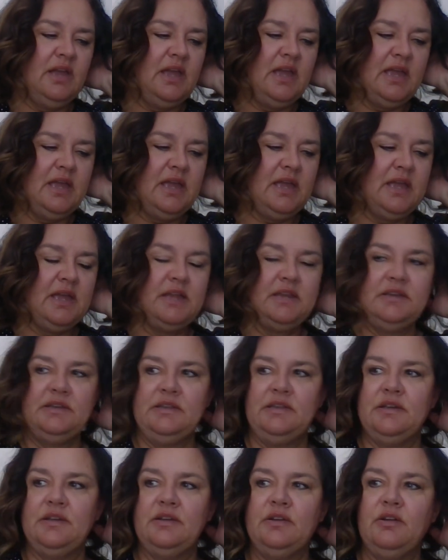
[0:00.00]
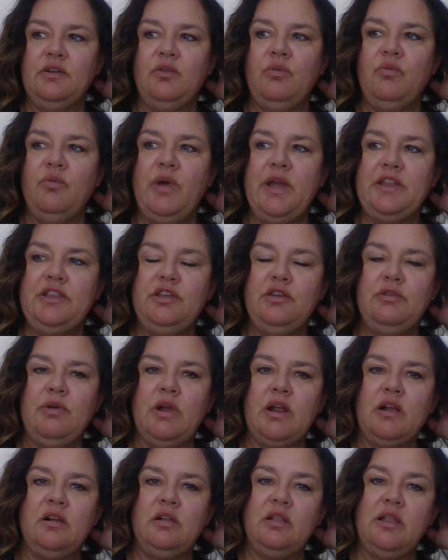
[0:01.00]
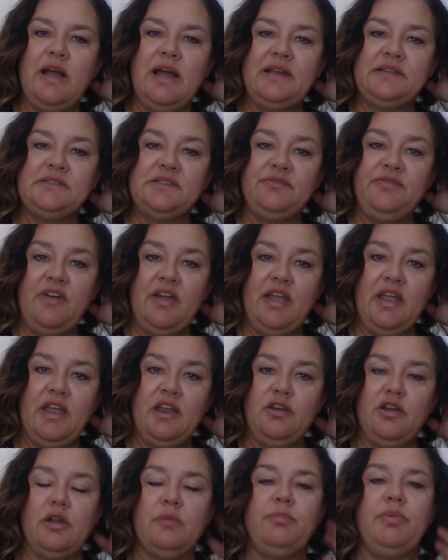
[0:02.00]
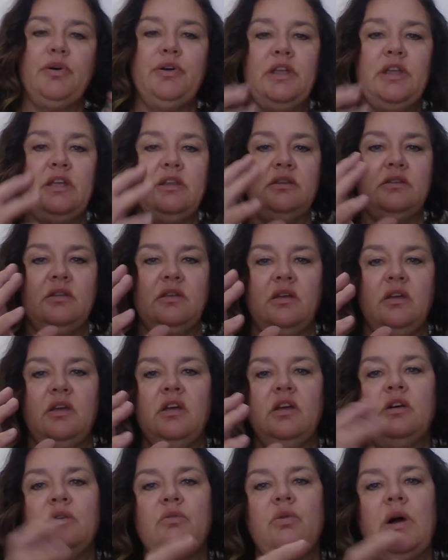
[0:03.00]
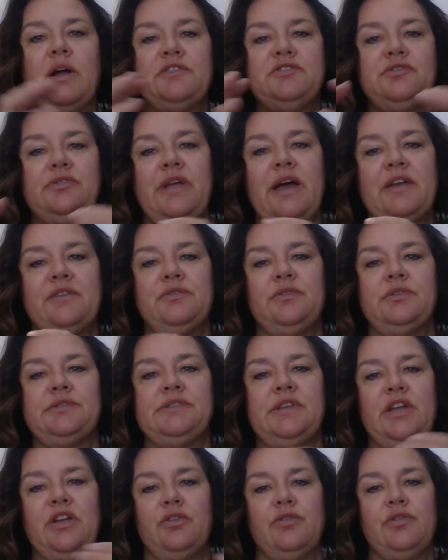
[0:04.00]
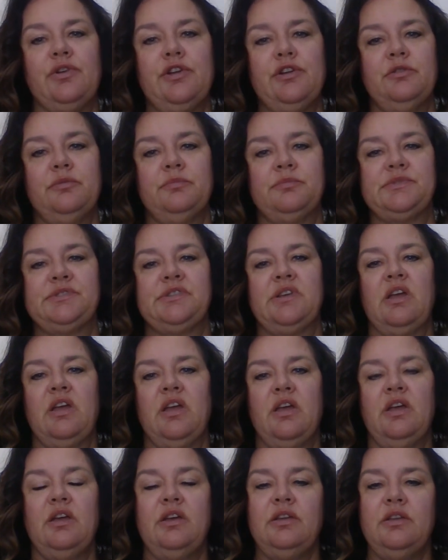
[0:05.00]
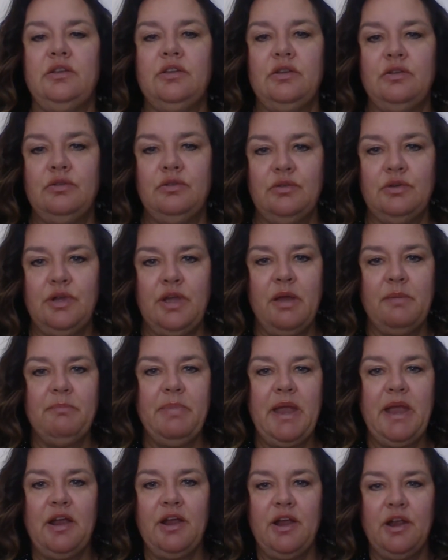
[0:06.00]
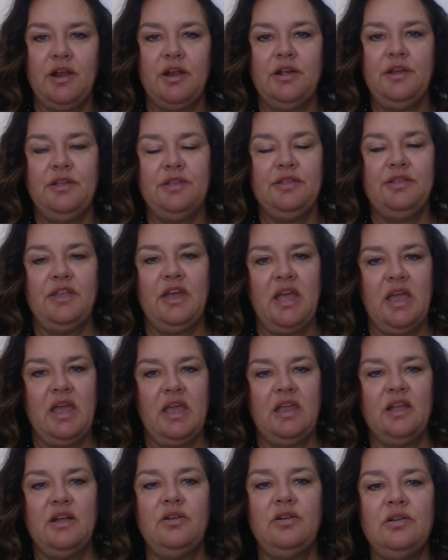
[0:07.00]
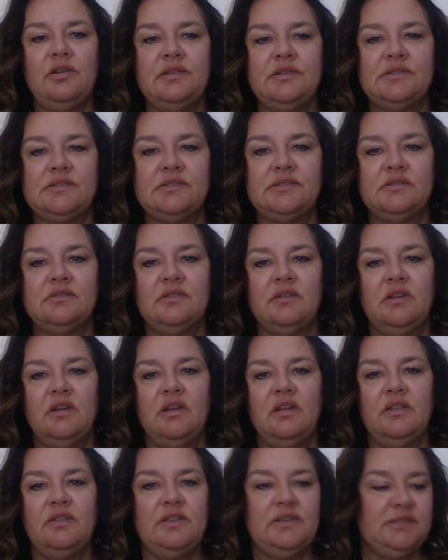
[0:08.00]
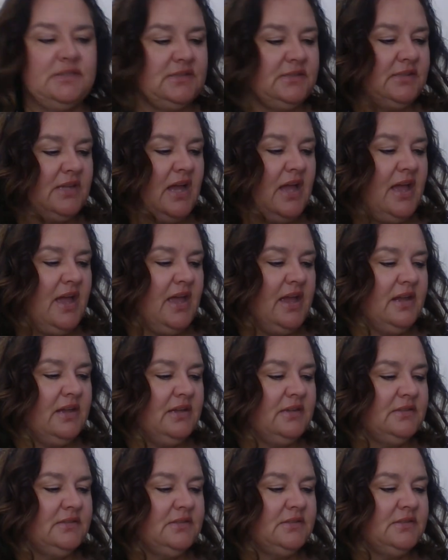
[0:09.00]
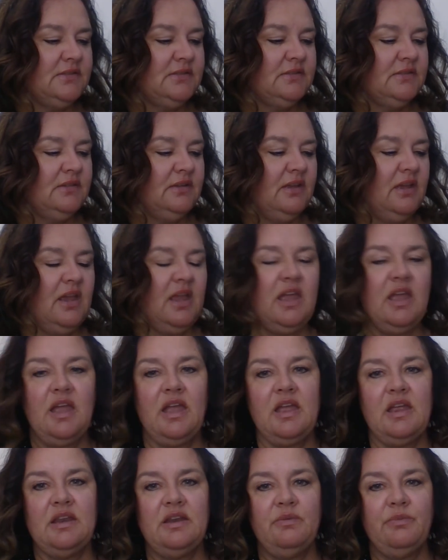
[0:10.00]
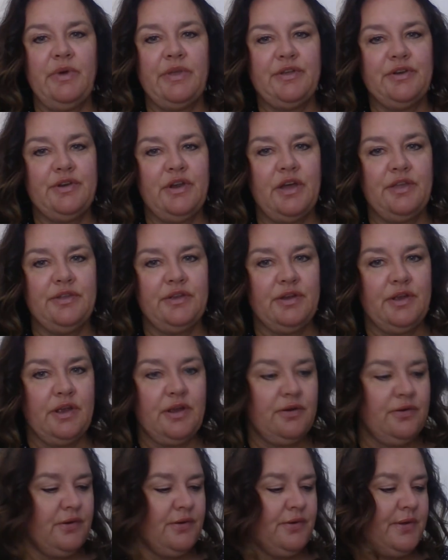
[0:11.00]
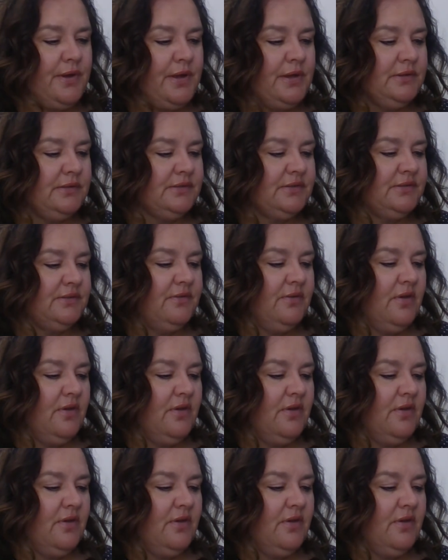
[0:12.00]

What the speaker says: And when you are classifying or putting quadrilaterals in groups, you compare the angles, the sides, and whether or not they're congruent.